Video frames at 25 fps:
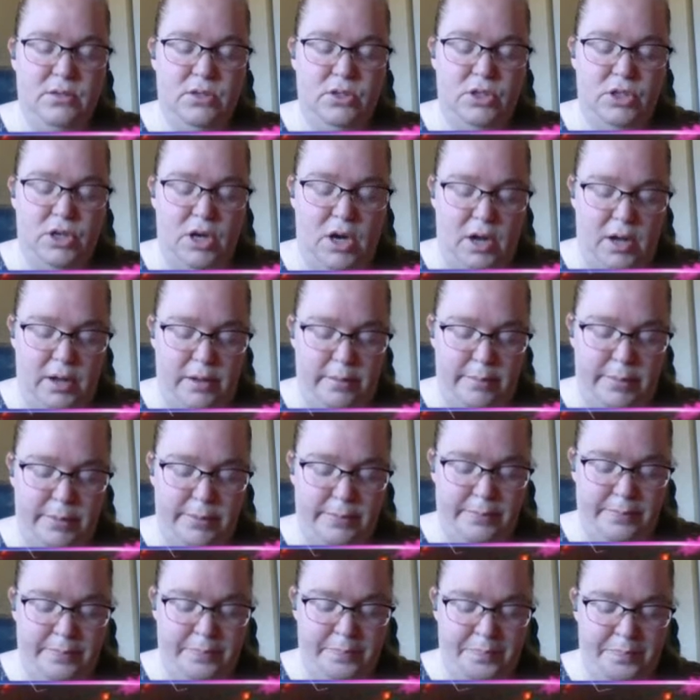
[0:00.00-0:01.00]
job.
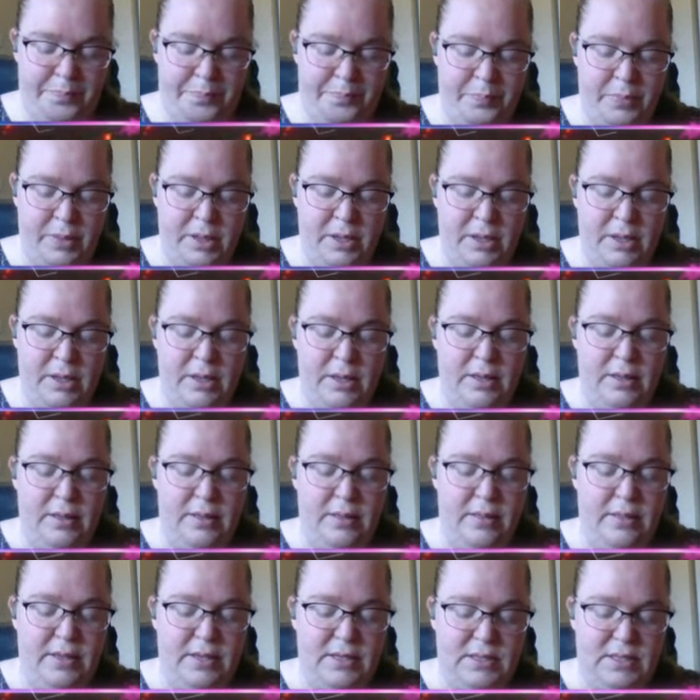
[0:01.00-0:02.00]

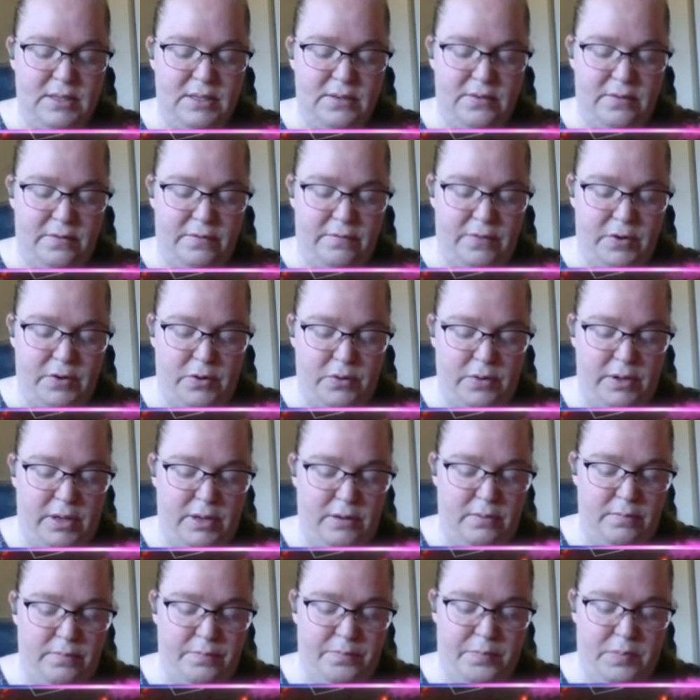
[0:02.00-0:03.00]
This
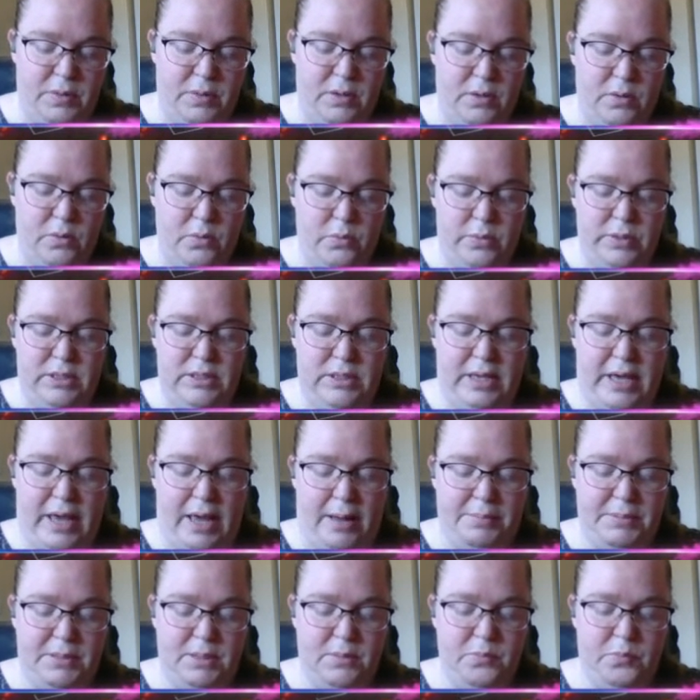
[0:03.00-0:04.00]
Vogan was
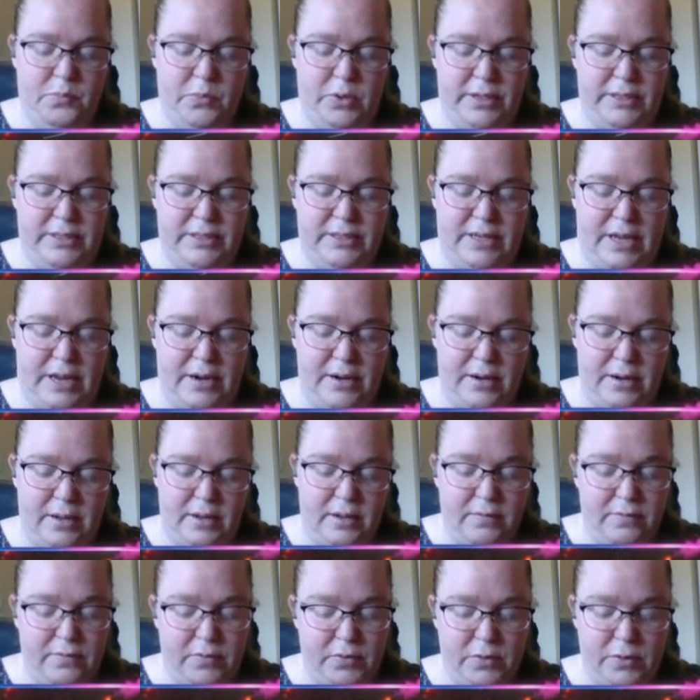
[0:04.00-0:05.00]
Captain Prostetnik
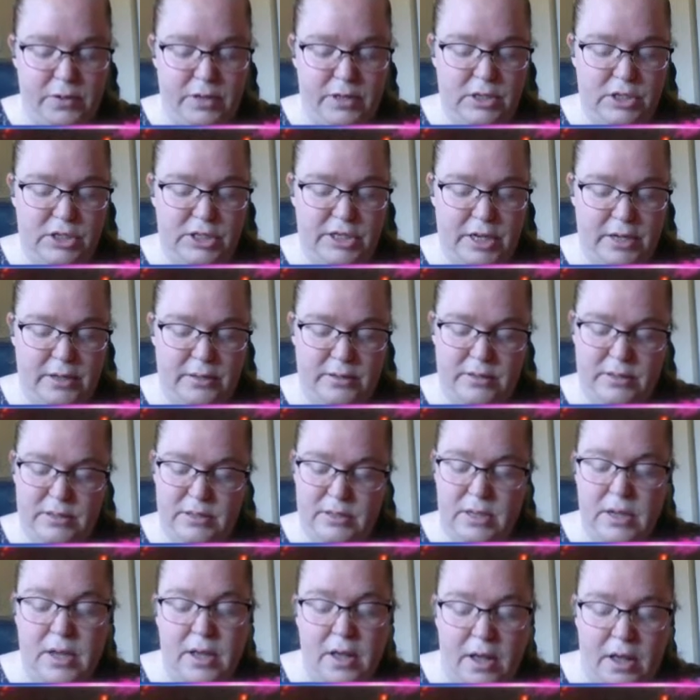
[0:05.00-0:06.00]
Vogan Jeltz
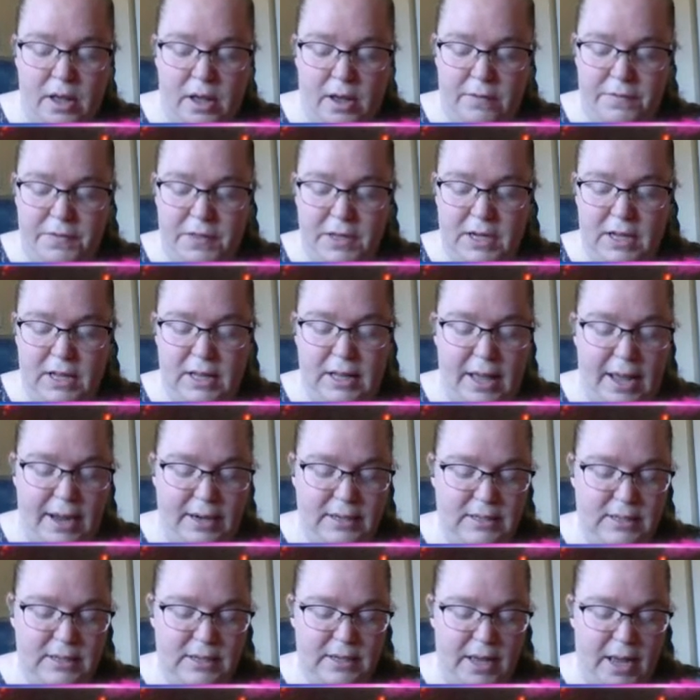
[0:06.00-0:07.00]
of the
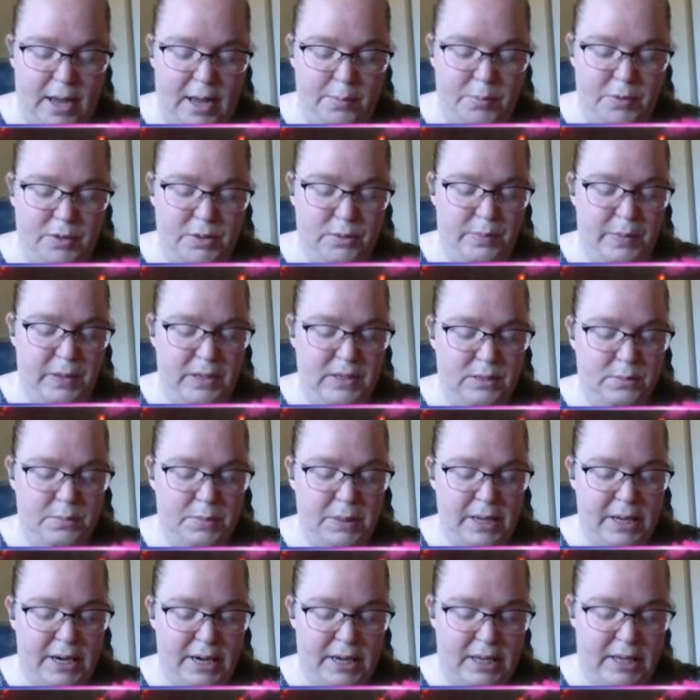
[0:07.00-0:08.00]
Galactic Hyperspace
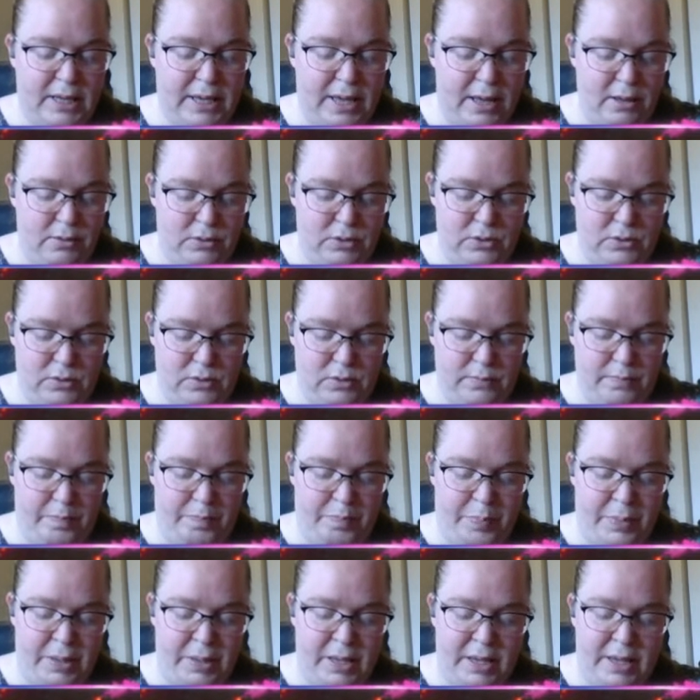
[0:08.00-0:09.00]
Planning Council,
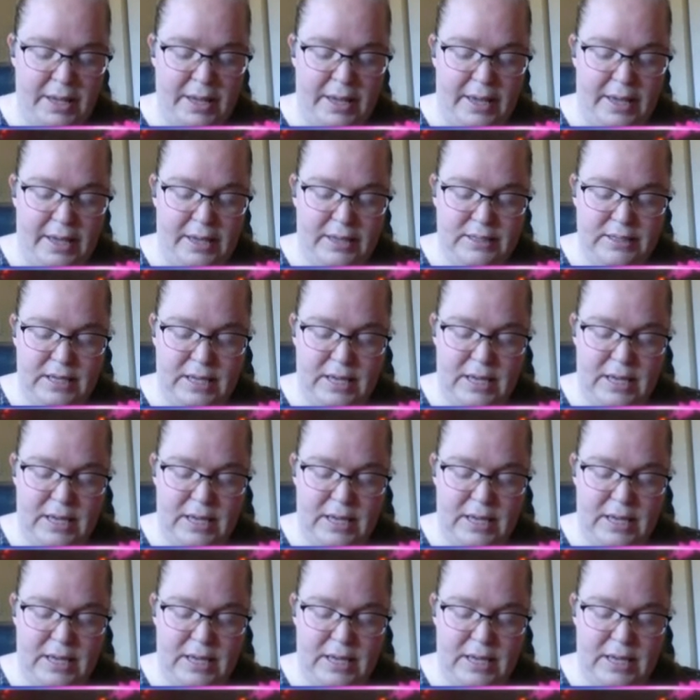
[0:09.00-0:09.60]
and